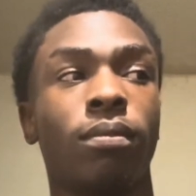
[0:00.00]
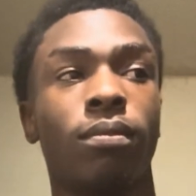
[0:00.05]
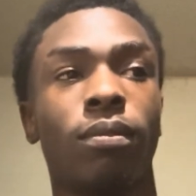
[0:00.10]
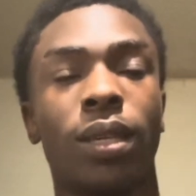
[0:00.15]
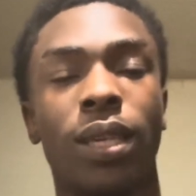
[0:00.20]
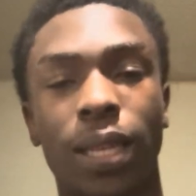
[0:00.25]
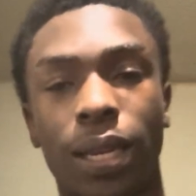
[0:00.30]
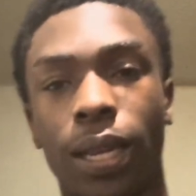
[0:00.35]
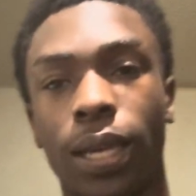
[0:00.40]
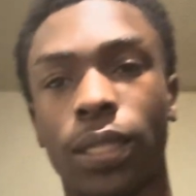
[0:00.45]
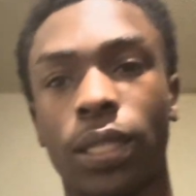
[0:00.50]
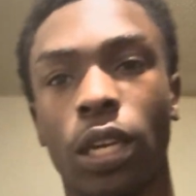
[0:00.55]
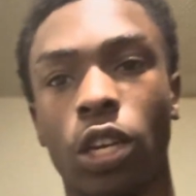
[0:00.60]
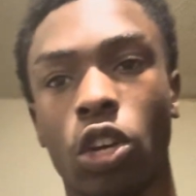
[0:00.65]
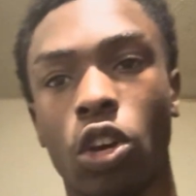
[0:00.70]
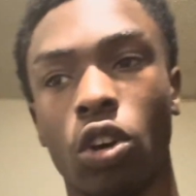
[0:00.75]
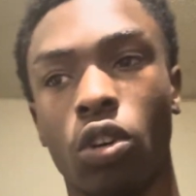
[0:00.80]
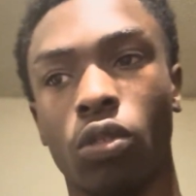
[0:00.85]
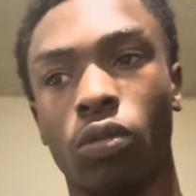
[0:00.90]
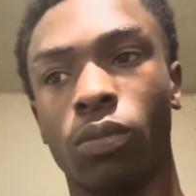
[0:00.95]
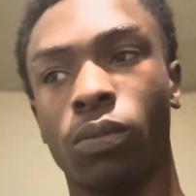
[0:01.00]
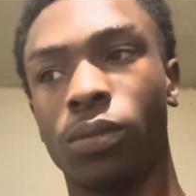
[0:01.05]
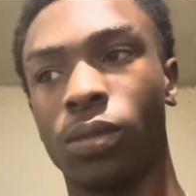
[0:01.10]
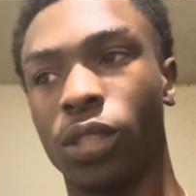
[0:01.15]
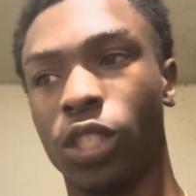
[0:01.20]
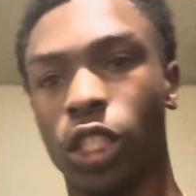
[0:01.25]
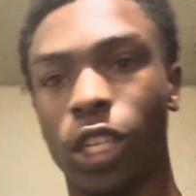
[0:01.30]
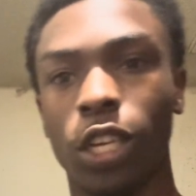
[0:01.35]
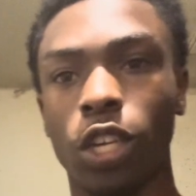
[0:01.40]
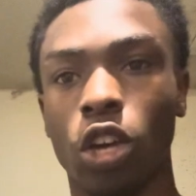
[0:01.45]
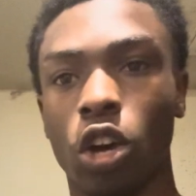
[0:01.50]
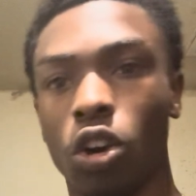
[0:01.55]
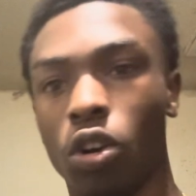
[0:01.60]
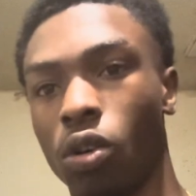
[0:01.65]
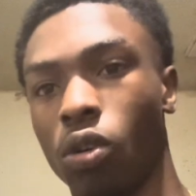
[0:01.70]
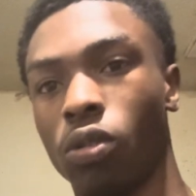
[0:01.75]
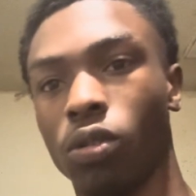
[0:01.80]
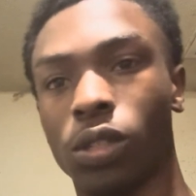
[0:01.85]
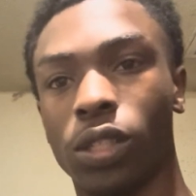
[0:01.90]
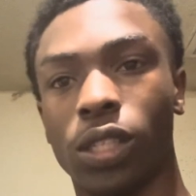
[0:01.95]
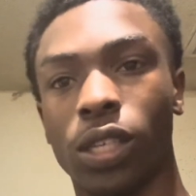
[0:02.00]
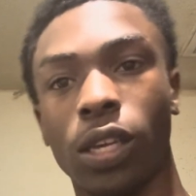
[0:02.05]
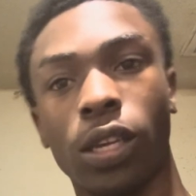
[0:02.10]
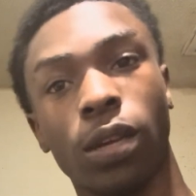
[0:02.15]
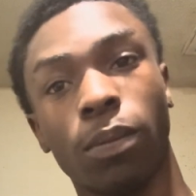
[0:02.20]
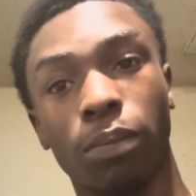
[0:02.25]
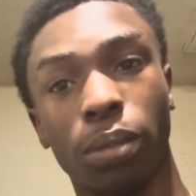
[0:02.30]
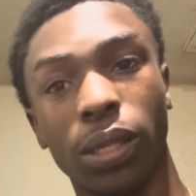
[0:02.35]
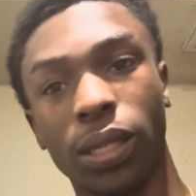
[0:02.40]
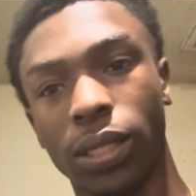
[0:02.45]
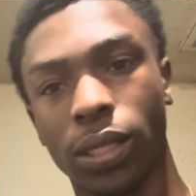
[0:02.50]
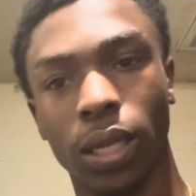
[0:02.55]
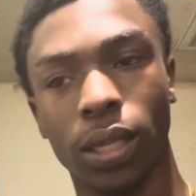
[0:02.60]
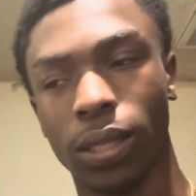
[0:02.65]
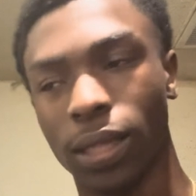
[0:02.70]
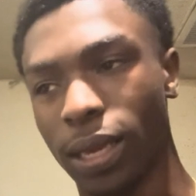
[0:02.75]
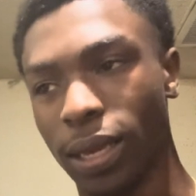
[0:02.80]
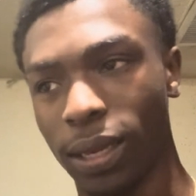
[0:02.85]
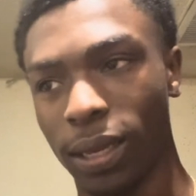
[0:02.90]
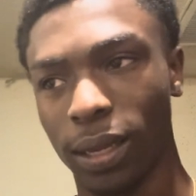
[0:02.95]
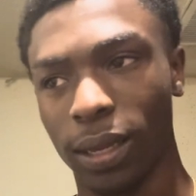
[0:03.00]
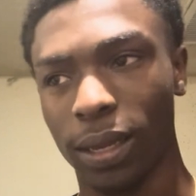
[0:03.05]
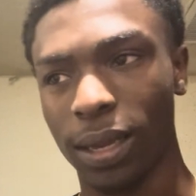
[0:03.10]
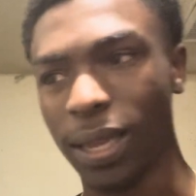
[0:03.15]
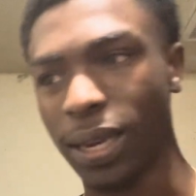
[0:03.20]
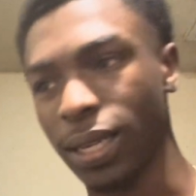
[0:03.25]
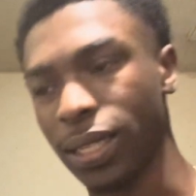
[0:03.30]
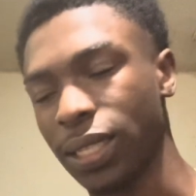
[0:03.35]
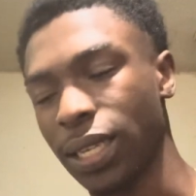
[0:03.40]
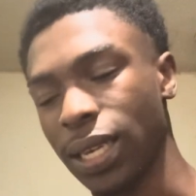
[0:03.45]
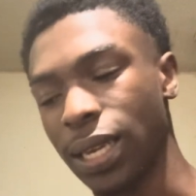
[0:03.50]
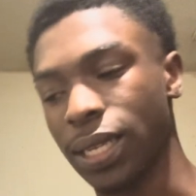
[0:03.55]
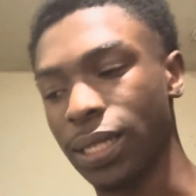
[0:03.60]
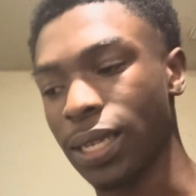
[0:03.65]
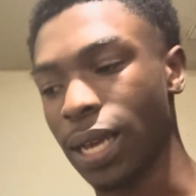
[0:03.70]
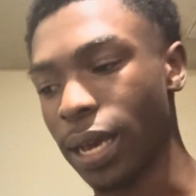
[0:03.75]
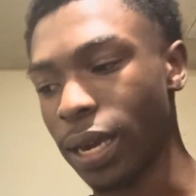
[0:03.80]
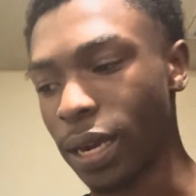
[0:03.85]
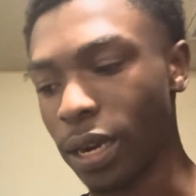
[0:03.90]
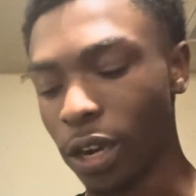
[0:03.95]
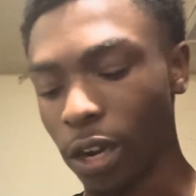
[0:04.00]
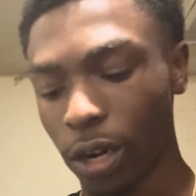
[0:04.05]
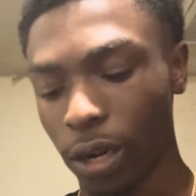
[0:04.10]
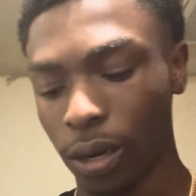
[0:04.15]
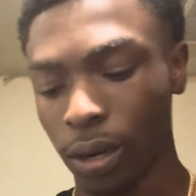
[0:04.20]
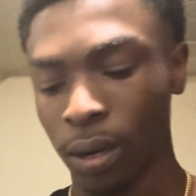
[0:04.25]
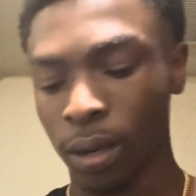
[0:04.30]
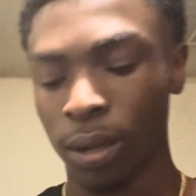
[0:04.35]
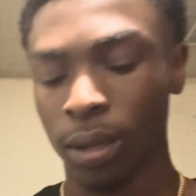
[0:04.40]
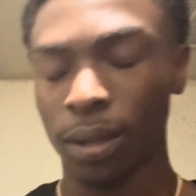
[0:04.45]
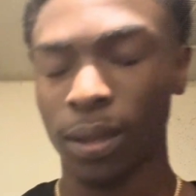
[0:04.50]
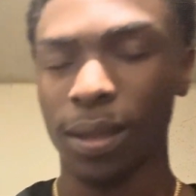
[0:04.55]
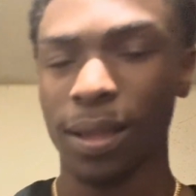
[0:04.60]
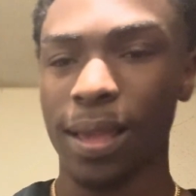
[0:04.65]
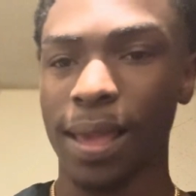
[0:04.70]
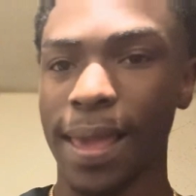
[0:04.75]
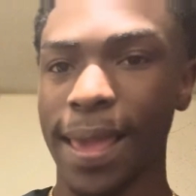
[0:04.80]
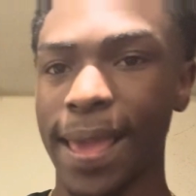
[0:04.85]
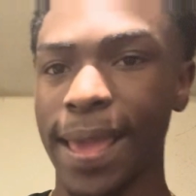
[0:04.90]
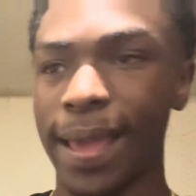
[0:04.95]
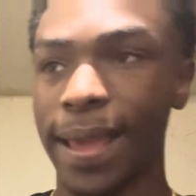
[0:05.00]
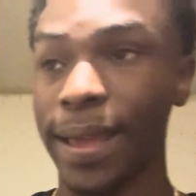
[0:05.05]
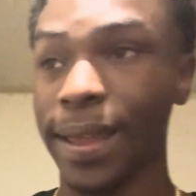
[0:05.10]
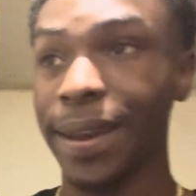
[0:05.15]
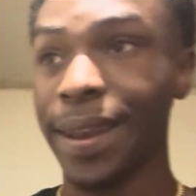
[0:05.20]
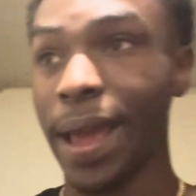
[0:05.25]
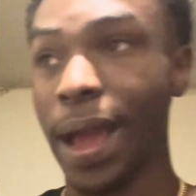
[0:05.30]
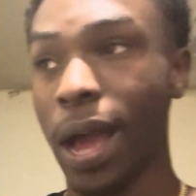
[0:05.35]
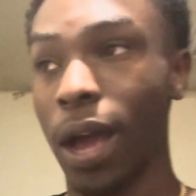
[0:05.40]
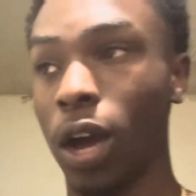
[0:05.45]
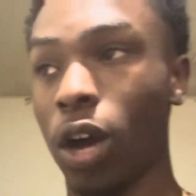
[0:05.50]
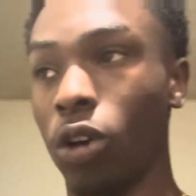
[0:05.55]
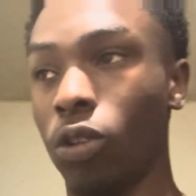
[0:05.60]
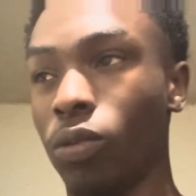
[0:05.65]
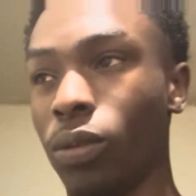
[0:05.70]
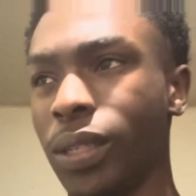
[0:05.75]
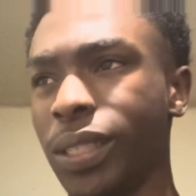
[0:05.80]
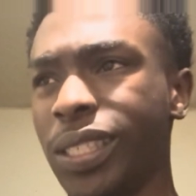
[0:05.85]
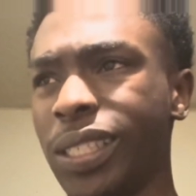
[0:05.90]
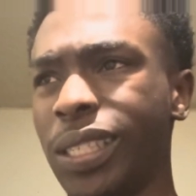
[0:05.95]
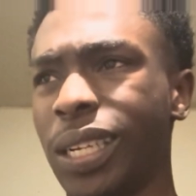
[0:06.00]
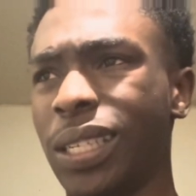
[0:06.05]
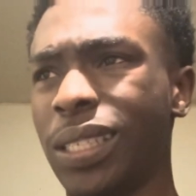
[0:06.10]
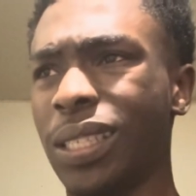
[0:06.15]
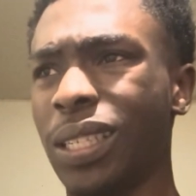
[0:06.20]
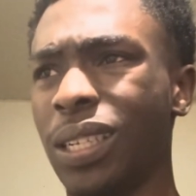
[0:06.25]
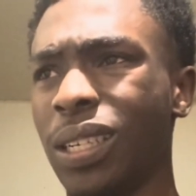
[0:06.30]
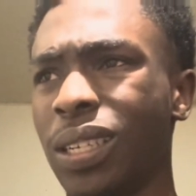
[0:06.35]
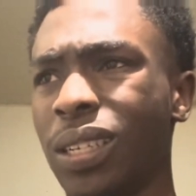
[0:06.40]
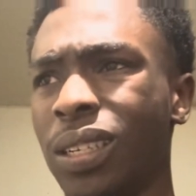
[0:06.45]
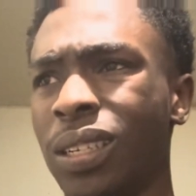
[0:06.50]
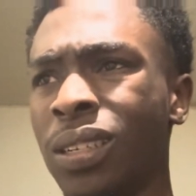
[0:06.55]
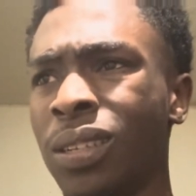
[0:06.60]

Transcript: He lets her go. She goes. She completes her thing. And then she gets out of there. And now it's just a...